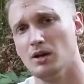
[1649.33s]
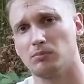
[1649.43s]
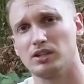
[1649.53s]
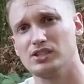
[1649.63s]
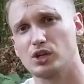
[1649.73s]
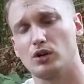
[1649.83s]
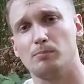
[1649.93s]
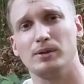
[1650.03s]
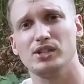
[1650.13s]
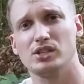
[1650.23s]
please go to
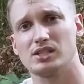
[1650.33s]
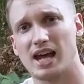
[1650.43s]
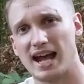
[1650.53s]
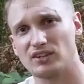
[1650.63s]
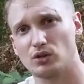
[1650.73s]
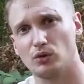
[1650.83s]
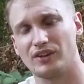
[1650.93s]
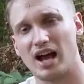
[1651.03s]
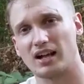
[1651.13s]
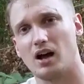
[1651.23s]

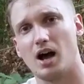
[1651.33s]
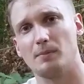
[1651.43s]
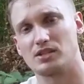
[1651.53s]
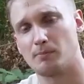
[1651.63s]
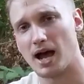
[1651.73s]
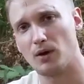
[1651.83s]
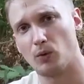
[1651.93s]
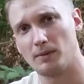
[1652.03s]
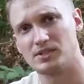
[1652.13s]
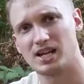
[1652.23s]
beachintactical.com. It's my
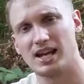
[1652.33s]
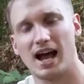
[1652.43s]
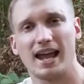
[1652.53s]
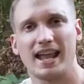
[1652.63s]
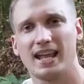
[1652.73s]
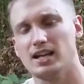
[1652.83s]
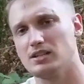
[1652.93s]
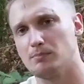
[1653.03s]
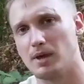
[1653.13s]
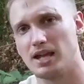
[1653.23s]
website. I
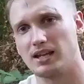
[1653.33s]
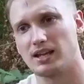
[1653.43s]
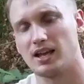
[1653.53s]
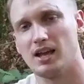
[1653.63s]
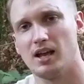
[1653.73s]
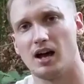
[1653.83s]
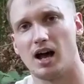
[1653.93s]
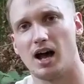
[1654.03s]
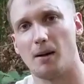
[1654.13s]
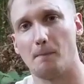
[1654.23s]
hand make
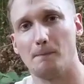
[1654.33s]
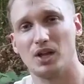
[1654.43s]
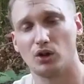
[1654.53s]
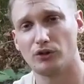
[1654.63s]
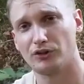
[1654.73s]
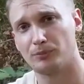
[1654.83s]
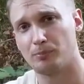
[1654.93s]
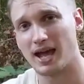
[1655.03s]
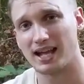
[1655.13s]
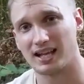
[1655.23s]
uh, mill
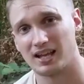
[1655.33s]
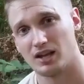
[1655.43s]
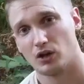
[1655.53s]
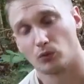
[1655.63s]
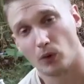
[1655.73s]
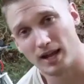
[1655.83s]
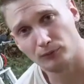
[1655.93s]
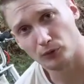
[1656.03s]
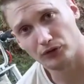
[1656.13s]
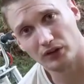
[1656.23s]
spec
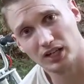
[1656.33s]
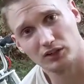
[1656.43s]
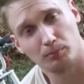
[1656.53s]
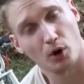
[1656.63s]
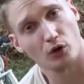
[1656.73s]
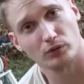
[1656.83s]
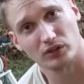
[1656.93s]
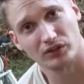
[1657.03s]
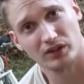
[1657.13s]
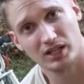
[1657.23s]
rifle slings, baldric
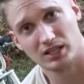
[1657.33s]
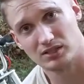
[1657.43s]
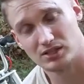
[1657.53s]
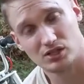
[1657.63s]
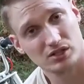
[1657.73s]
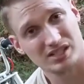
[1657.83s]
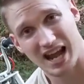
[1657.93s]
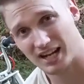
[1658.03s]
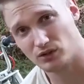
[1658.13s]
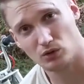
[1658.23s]
slings, just
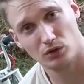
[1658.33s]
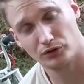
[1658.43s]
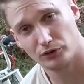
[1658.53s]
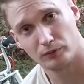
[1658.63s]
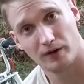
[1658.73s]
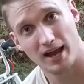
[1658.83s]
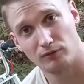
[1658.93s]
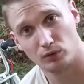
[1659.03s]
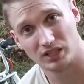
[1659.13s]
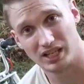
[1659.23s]
tactical and
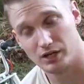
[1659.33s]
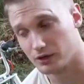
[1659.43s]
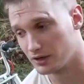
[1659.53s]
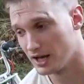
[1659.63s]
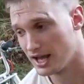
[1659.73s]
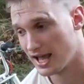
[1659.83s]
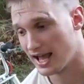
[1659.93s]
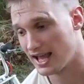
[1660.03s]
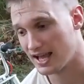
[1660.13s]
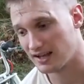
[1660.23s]
survival gear.
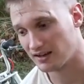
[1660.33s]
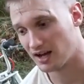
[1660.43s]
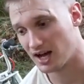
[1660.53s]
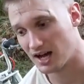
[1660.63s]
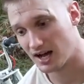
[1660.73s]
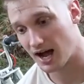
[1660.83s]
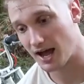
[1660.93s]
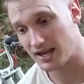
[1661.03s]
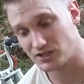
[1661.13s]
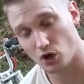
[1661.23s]
And uh,
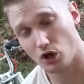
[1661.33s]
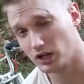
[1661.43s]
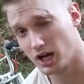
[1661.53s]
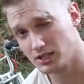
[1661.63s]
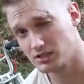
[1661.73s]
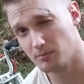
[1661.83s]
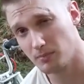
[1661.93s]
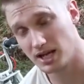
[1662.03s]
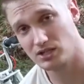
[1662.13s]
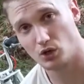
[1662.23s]
it's all custom
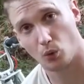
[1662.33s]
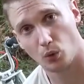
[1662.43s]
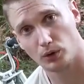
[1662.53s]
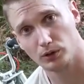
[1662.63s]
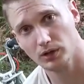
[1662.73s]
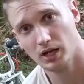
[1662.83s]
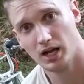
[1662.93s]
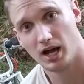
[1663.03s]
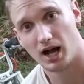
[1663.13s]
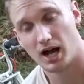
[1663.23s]
made to order.
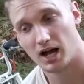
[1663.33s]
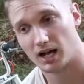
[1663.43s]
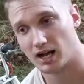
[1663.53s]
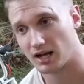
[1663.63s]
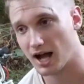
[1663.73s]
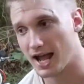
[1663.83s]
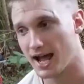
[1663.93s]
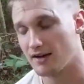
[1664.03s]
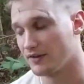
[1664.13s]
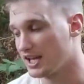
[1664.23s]
Uh, I
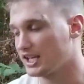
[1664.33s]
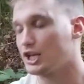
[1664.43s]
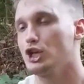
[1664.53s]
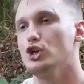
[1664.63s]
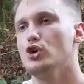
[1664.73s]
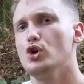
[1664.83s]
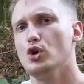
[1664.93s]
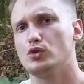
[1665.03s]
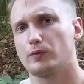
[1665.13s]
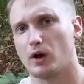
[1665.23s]
have a
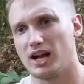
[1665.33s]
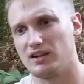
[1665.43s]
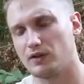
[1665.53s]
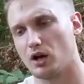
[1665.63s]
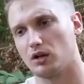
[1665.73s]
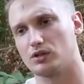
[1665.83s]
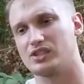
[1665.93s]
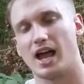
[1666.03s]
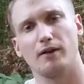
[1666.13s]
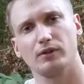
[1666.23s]
huge variety of colors.
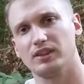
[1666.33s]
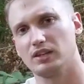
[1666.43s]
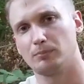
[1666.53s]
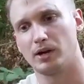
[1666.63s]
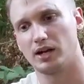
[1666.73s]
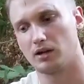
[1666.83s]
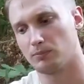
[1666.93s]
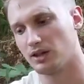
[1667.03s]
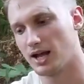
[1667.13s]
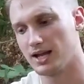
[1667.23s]
Everything's very
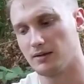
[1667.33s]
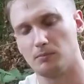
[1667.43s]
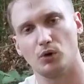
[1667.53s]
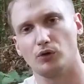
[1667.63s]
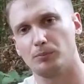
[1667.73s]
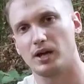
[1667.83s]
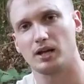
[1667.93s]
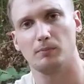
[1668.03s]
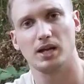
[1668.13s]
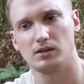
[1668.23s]
compliant, mill
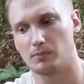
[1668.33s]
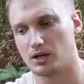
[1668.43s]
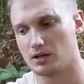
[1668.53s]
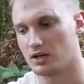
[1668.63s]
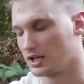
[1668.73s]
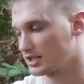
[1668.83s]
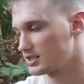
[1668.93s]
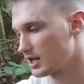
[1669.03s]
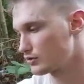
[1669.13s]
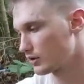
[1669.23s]
spec, made in America,
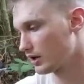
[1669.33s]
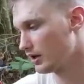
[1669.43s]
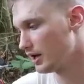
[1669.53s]
etc.